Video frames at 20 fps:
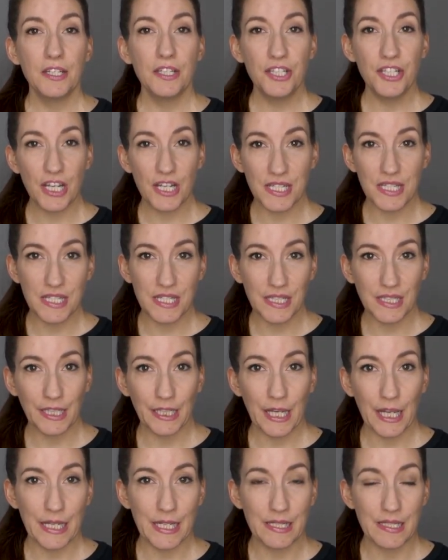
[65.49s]
just
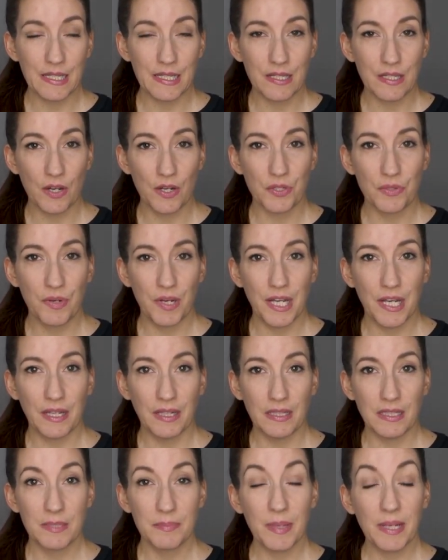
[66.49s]
in case it starts
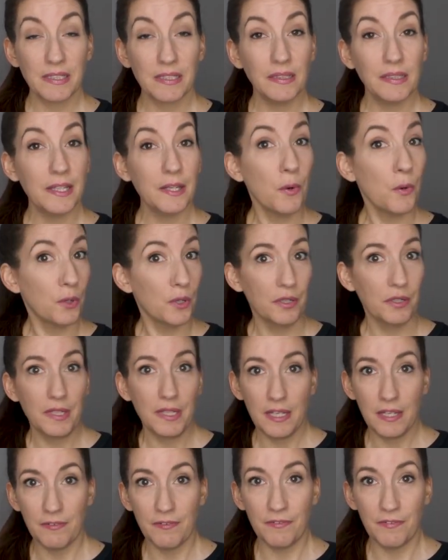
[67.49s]
raining unexpectedly or
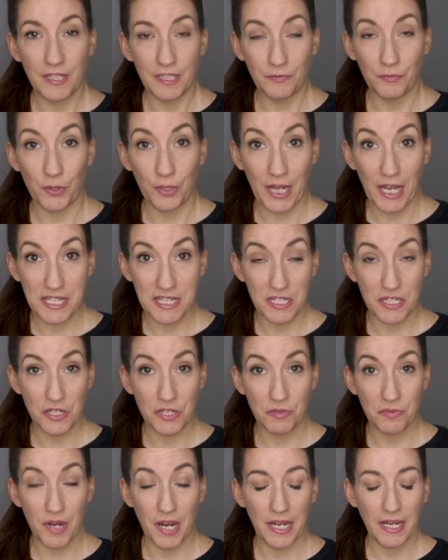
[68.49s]
if it's forecasted
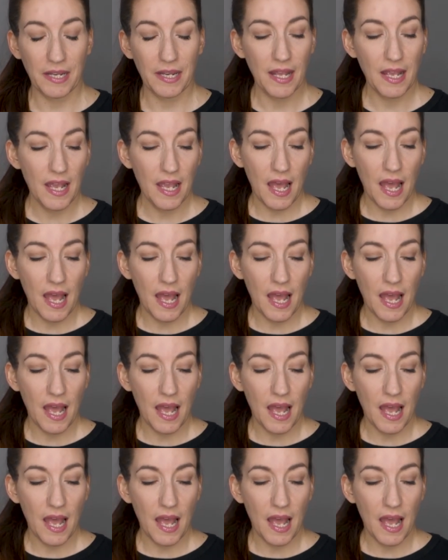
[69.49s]
to rain.